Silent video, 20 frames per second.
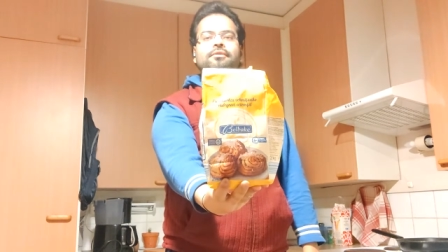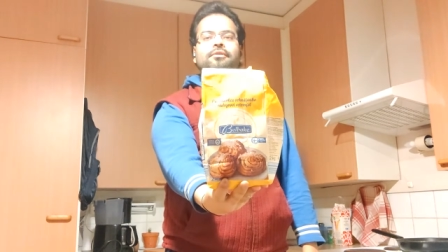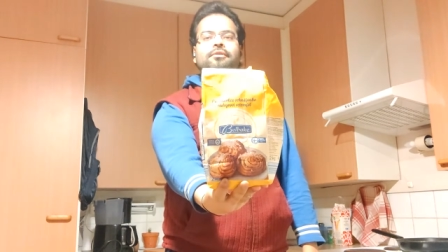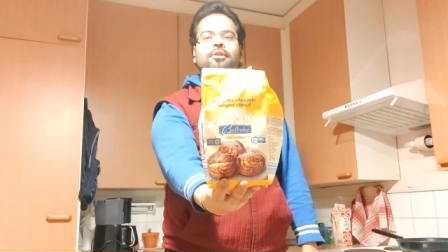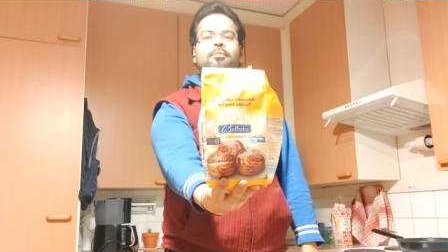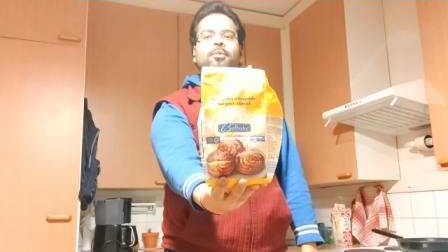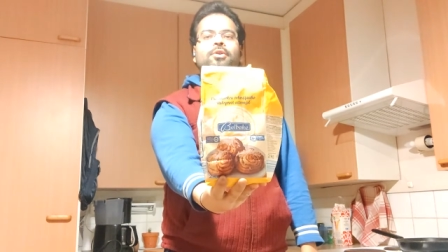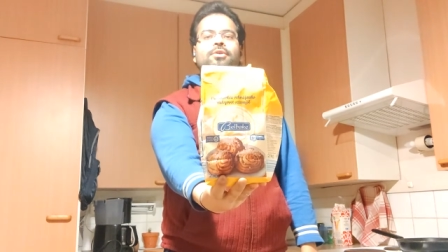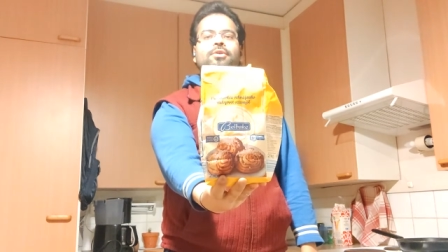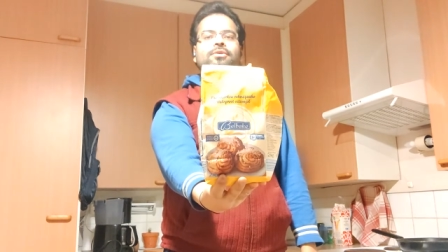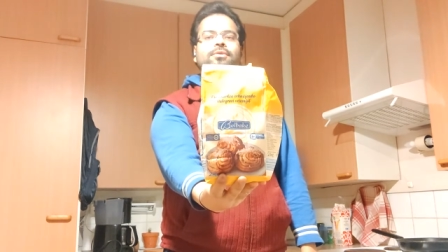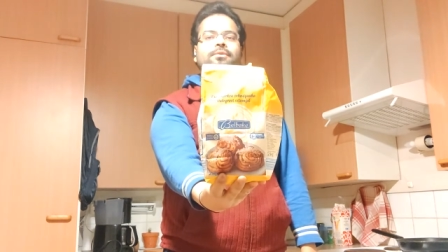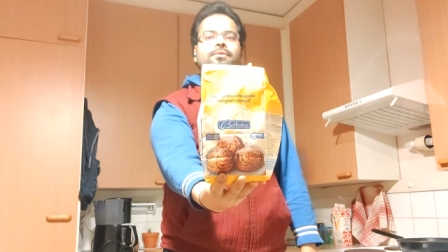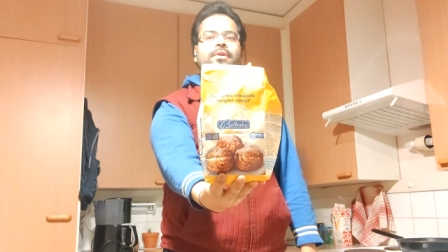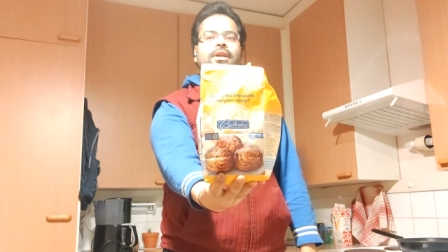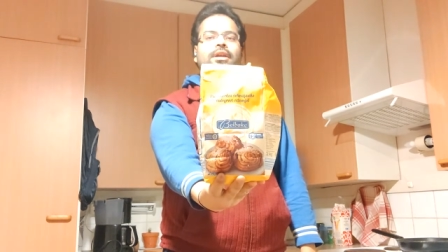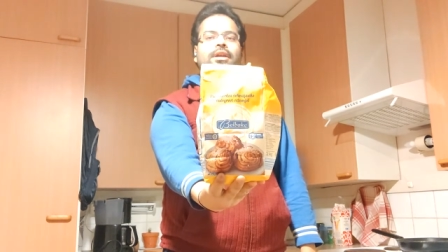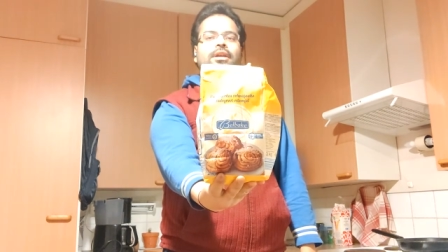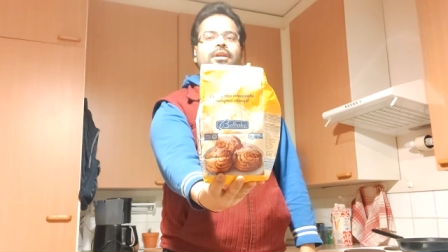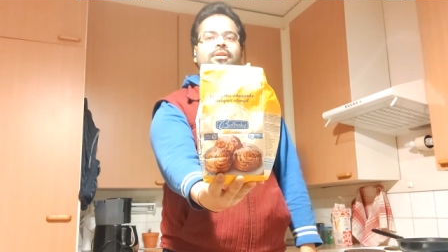and foremost,
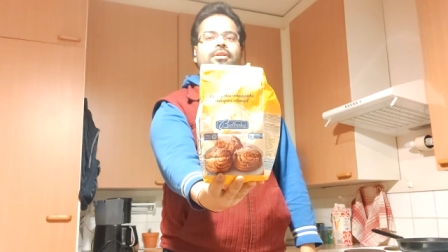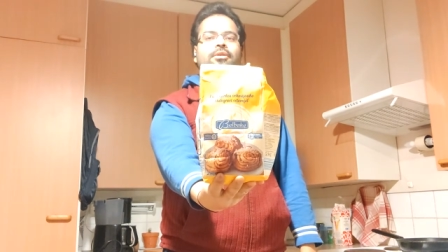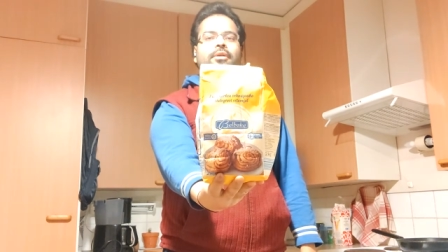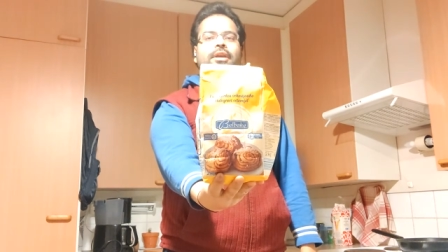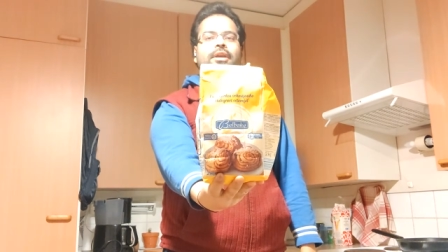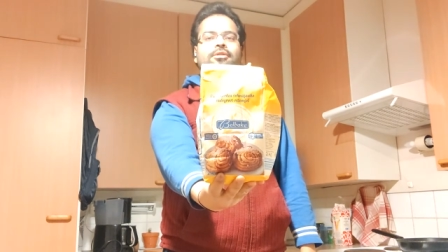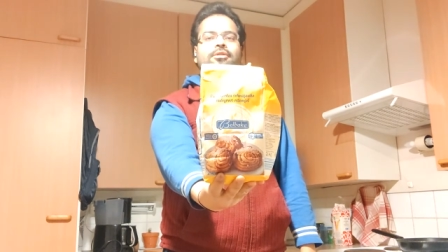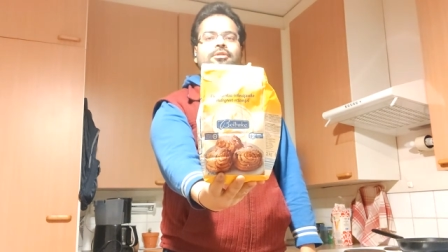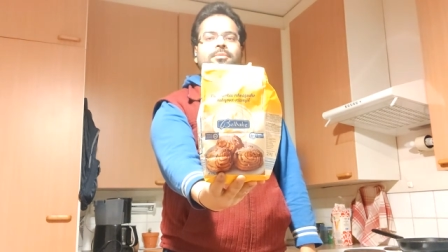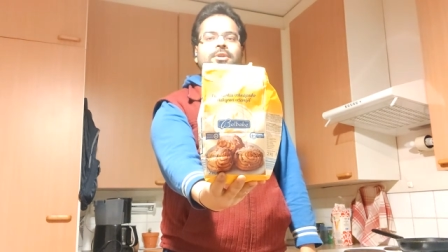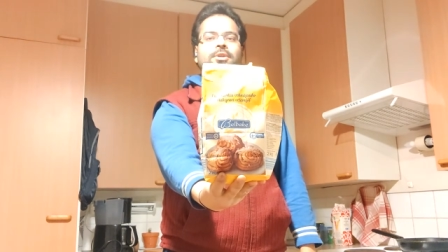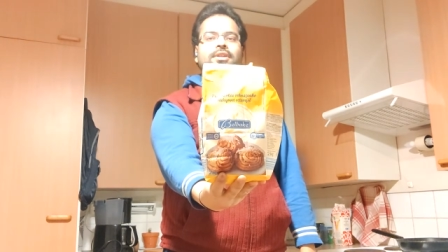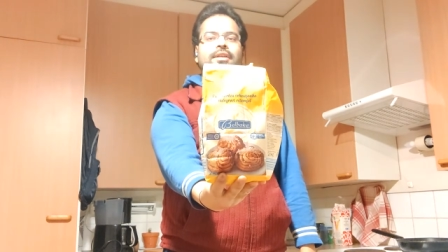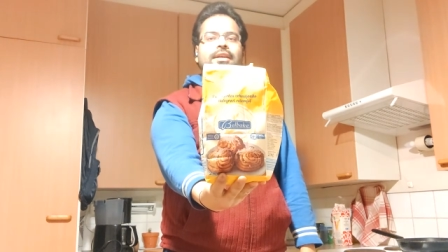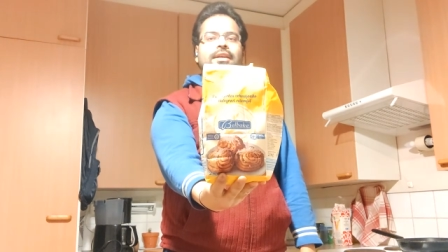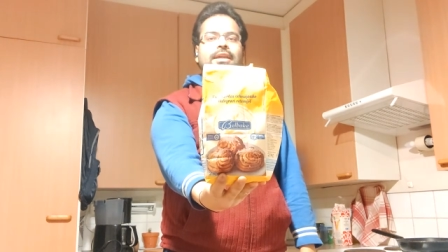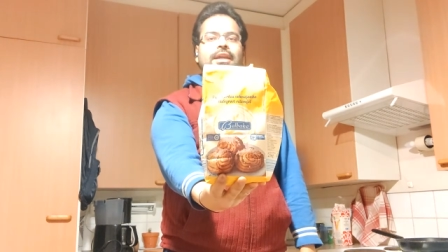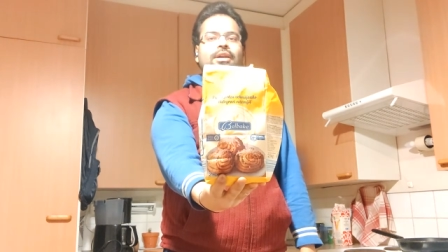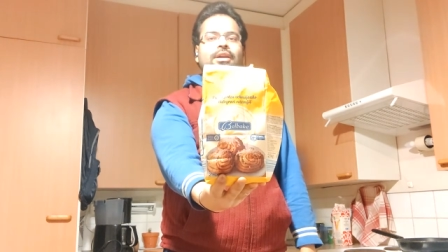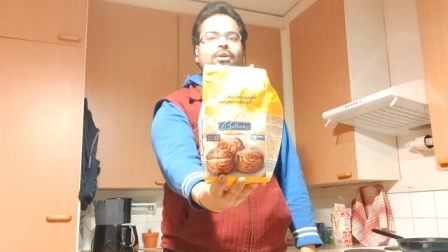we are going to be
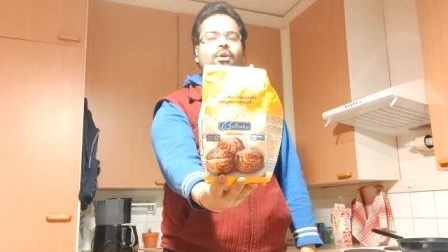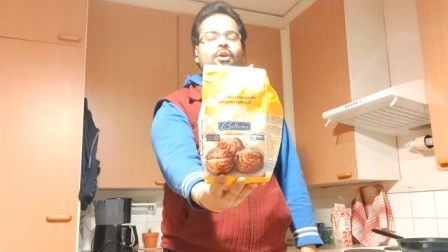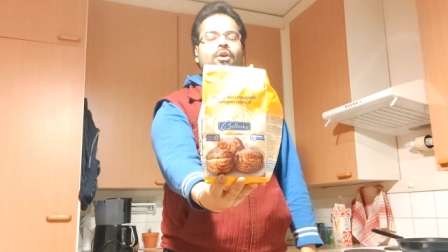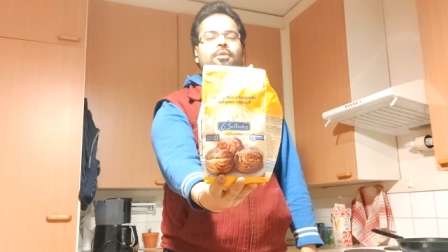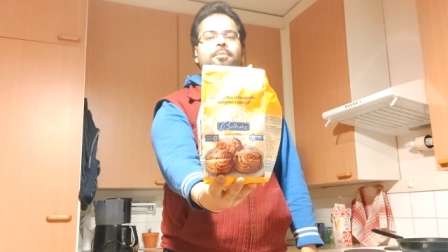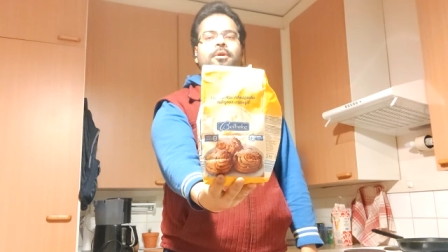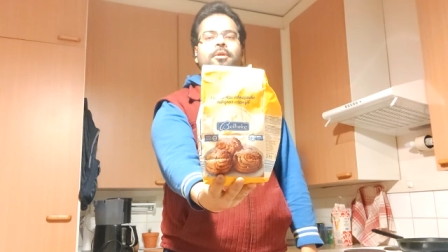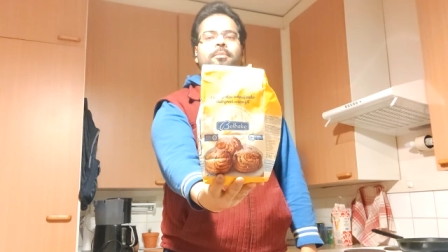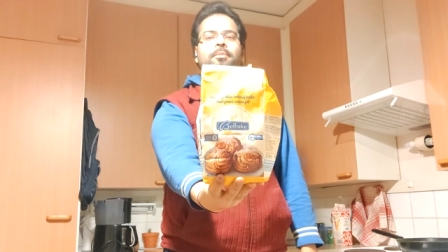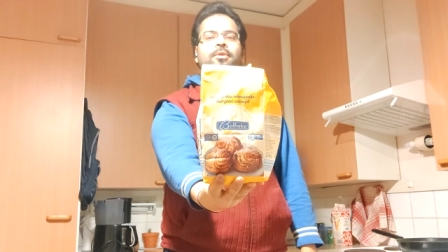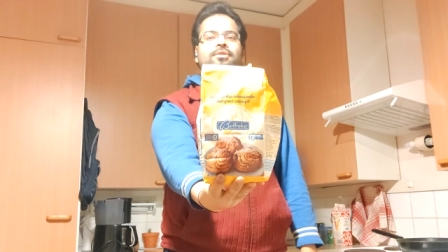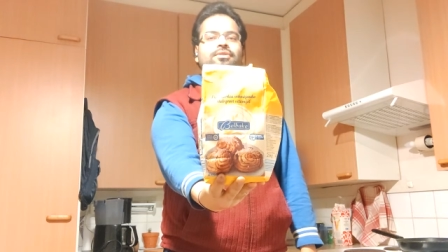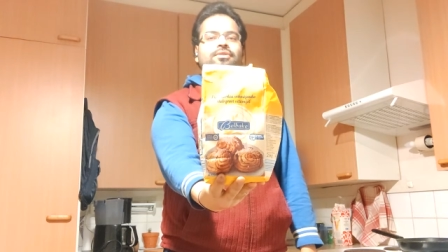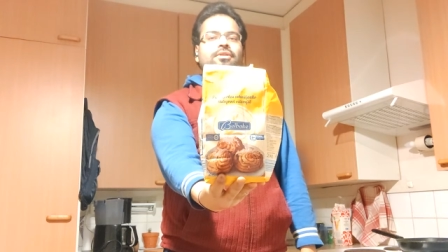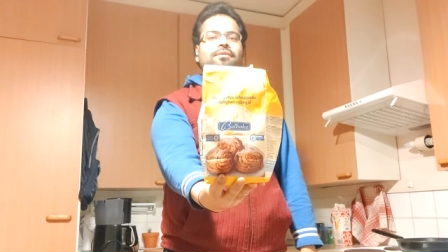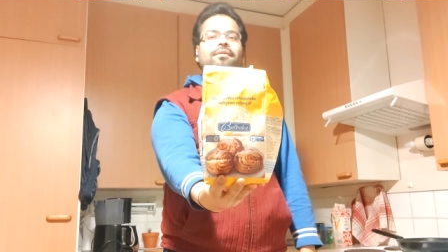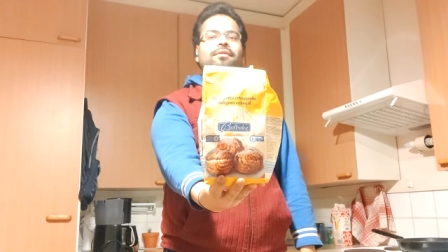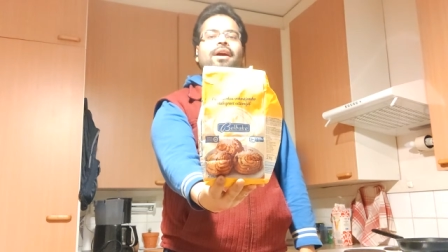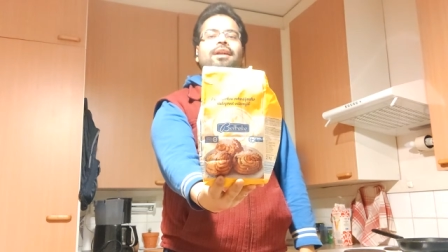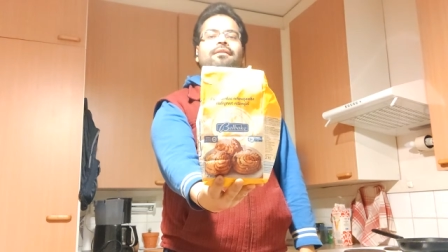taking all-purpose
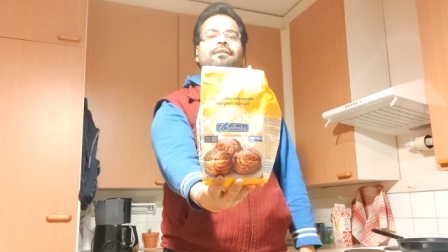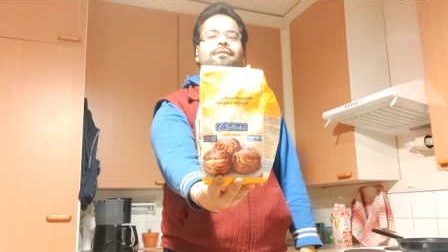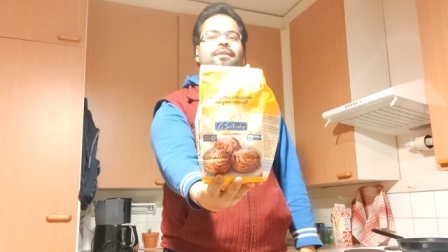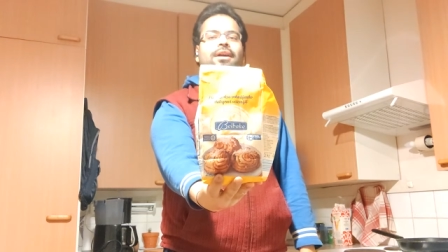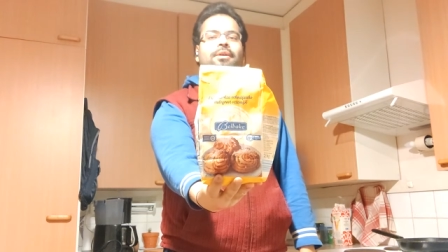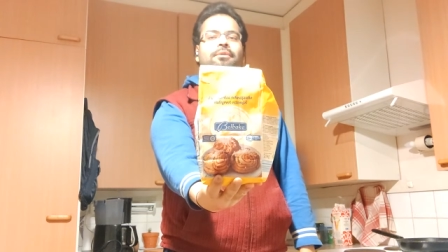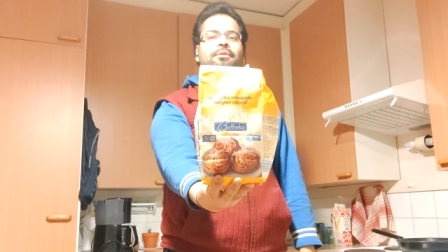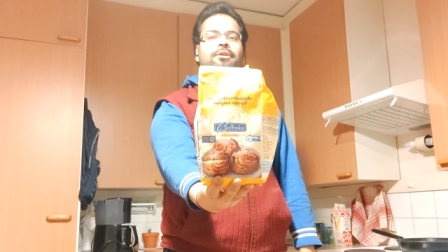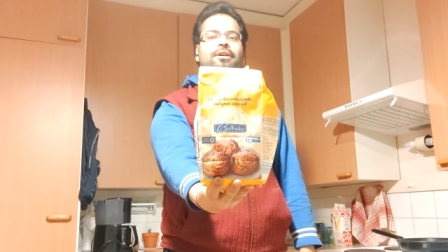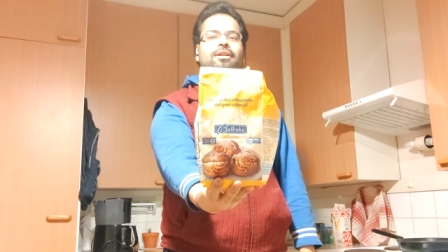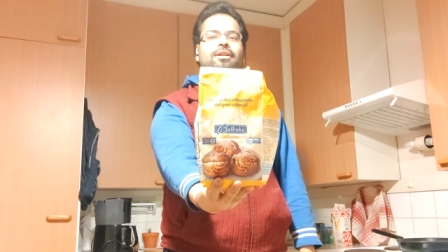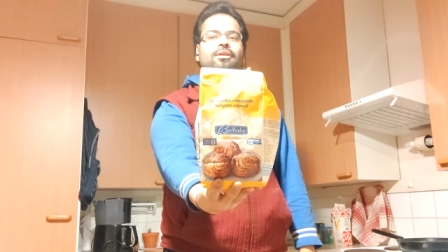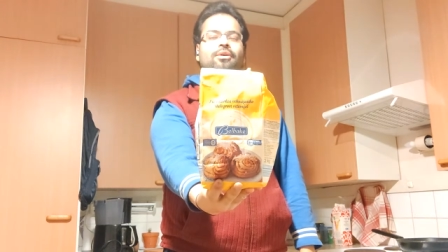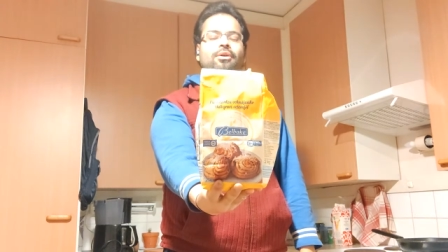refined flour,